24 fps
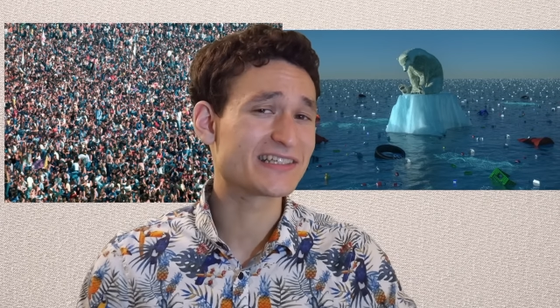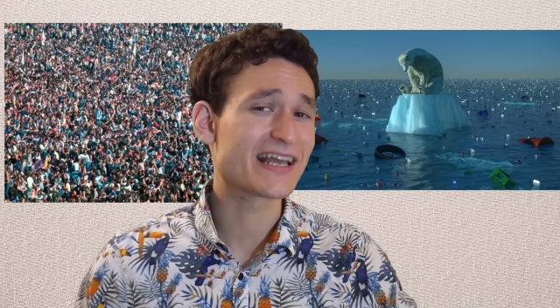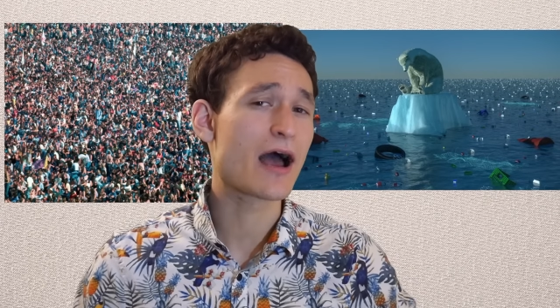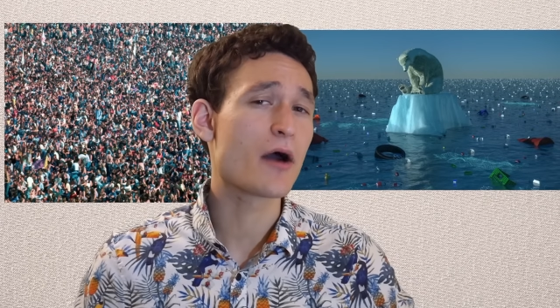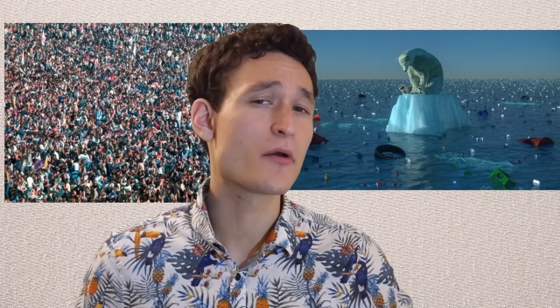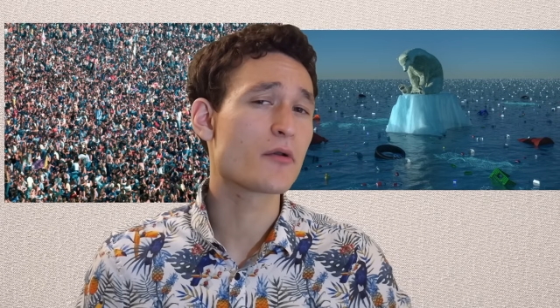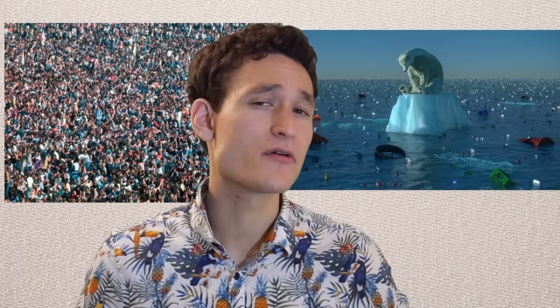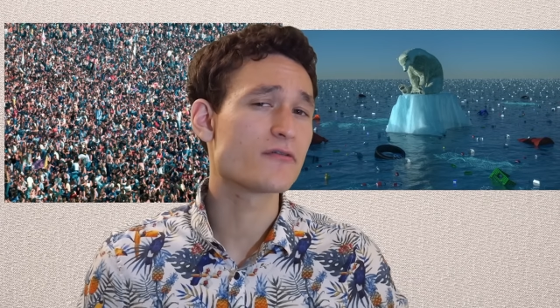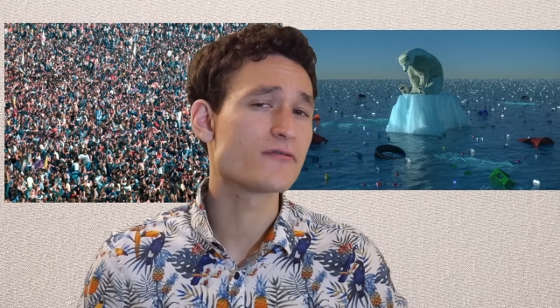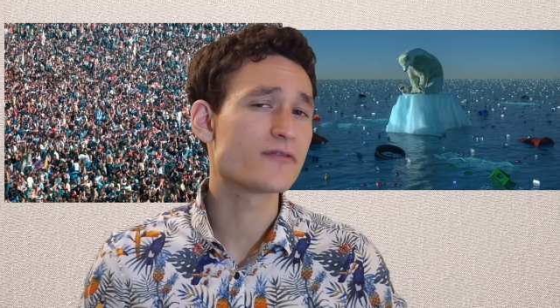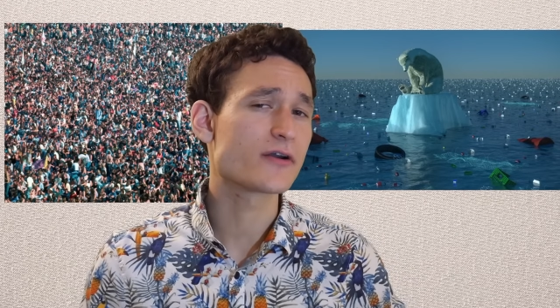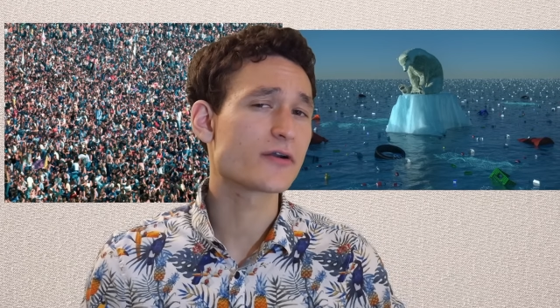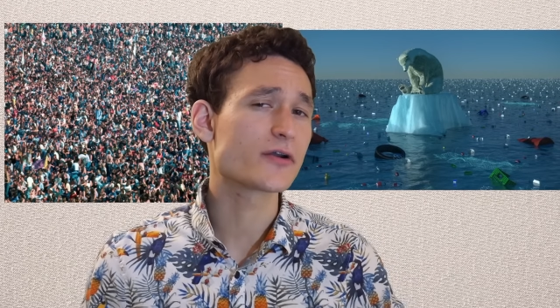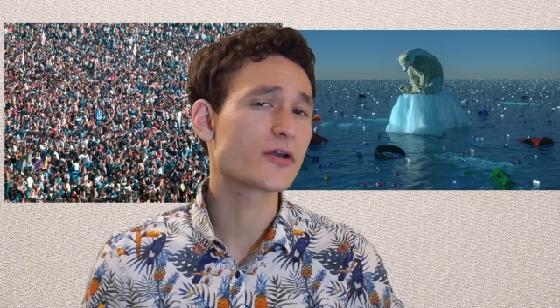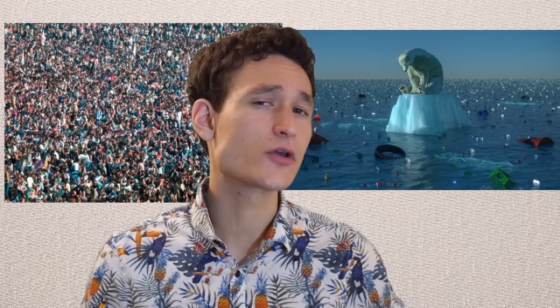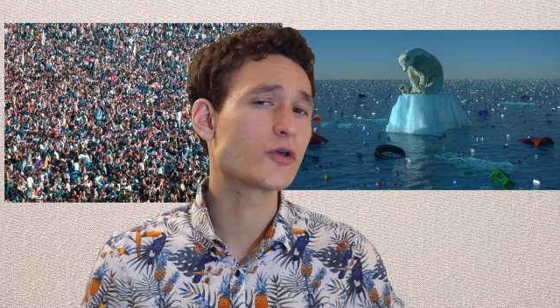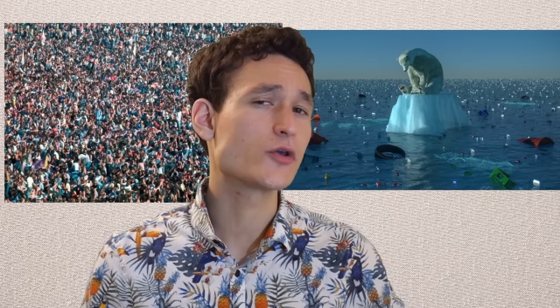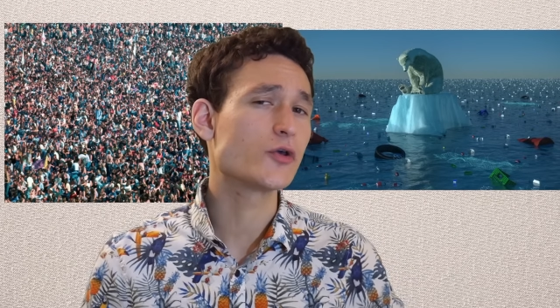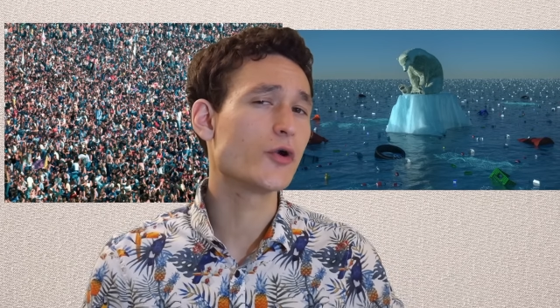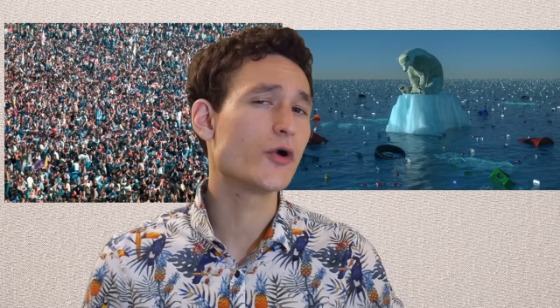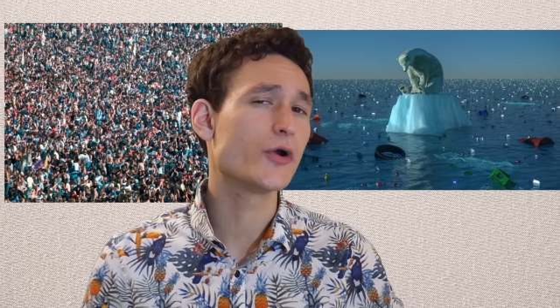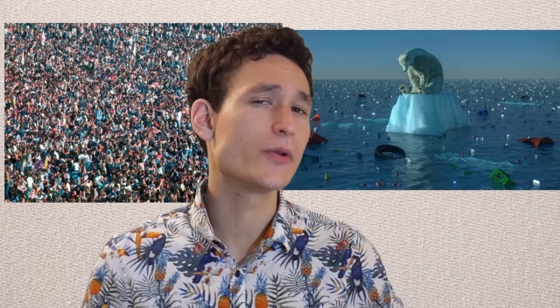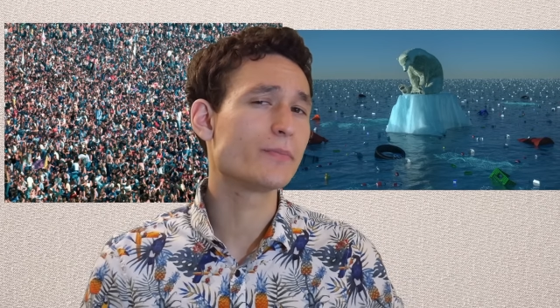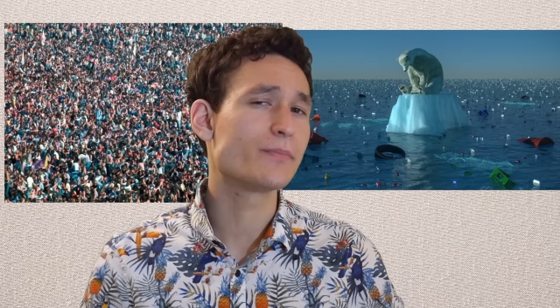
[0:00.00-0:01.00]
down a very
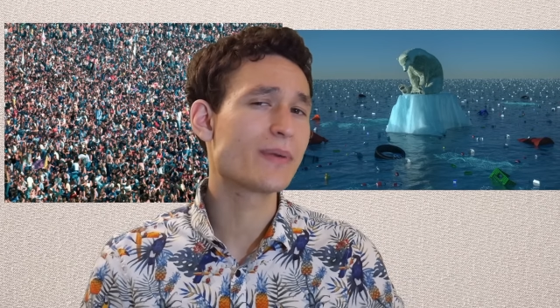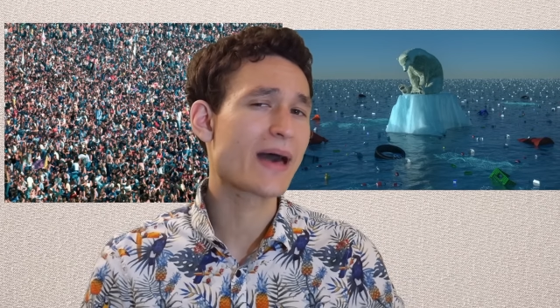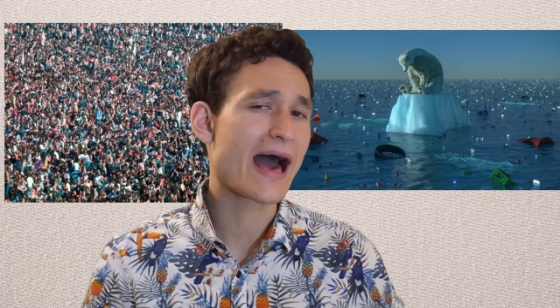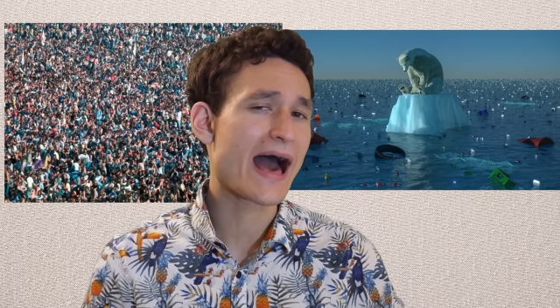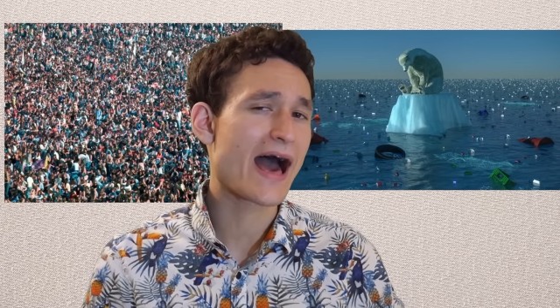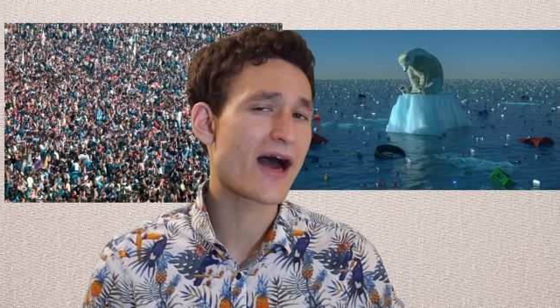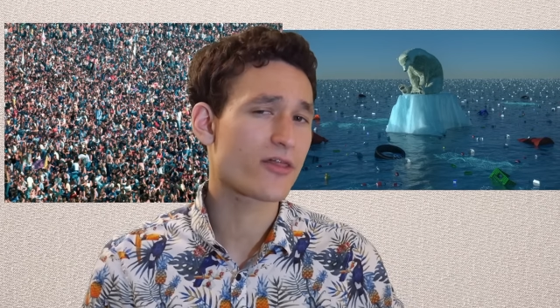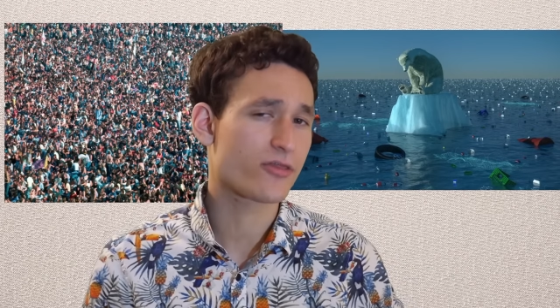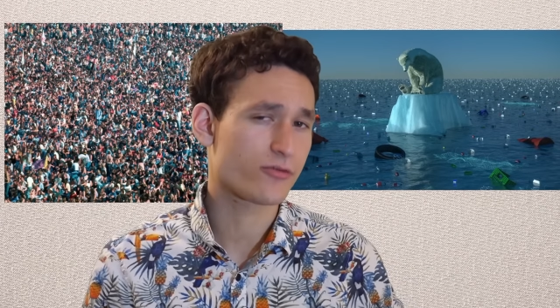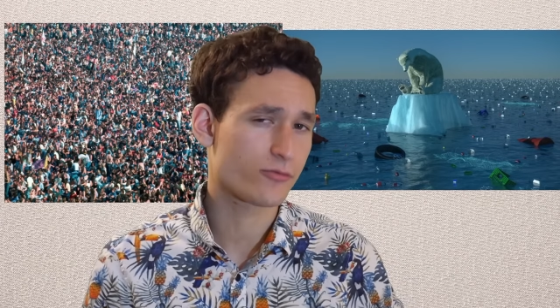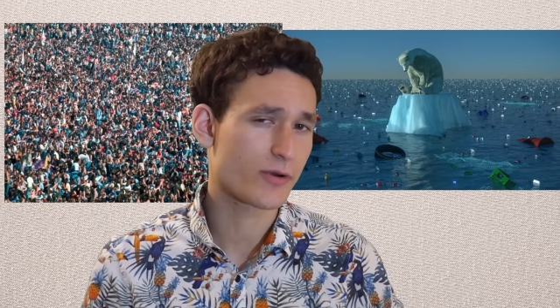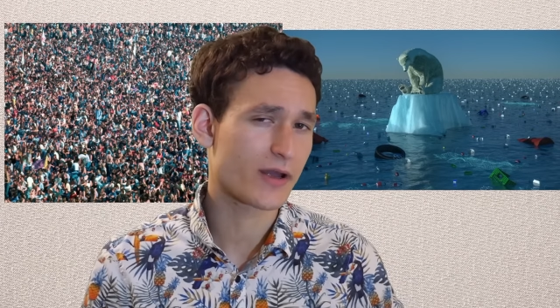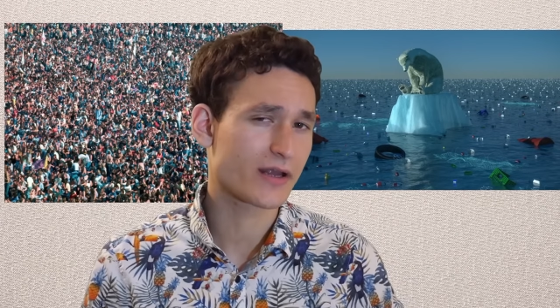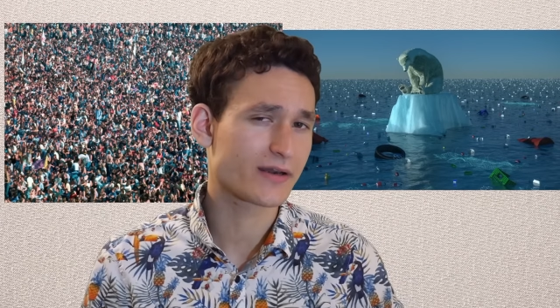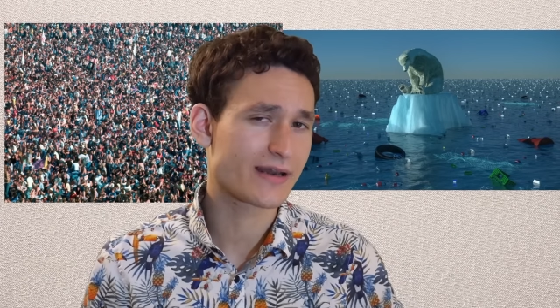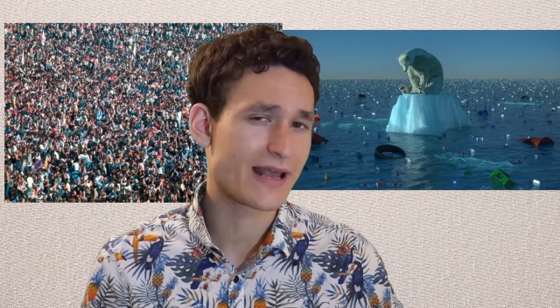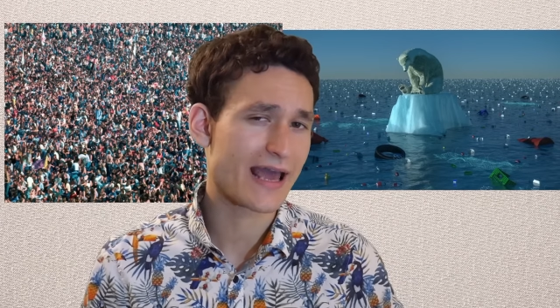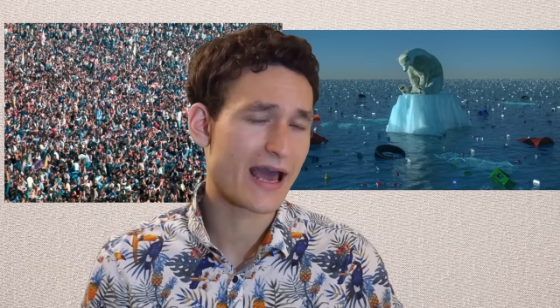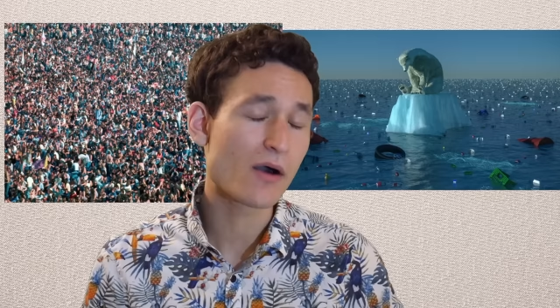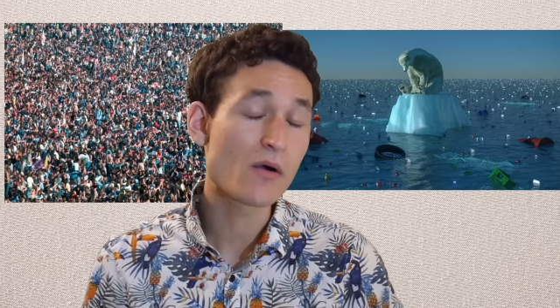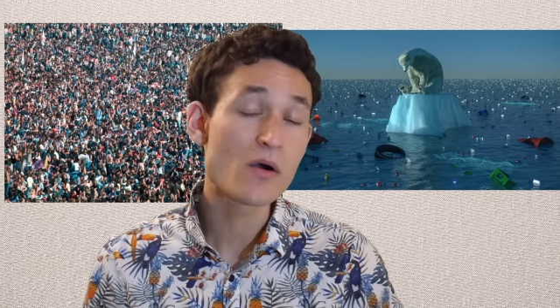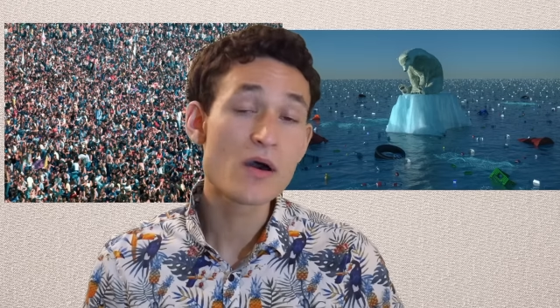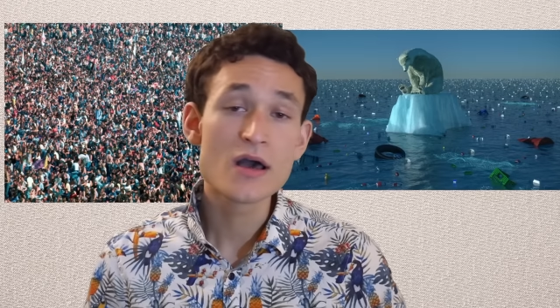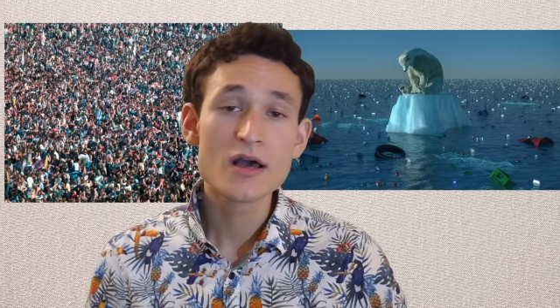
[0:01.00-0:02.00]
good path right
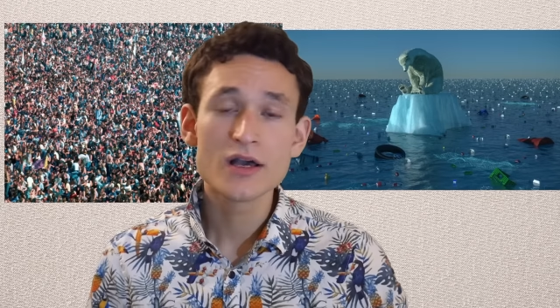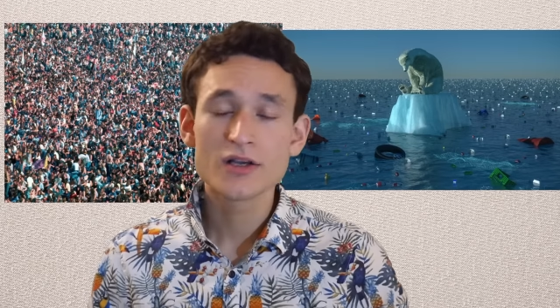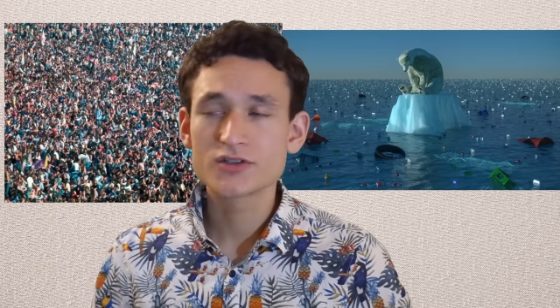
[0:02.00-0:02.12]
now.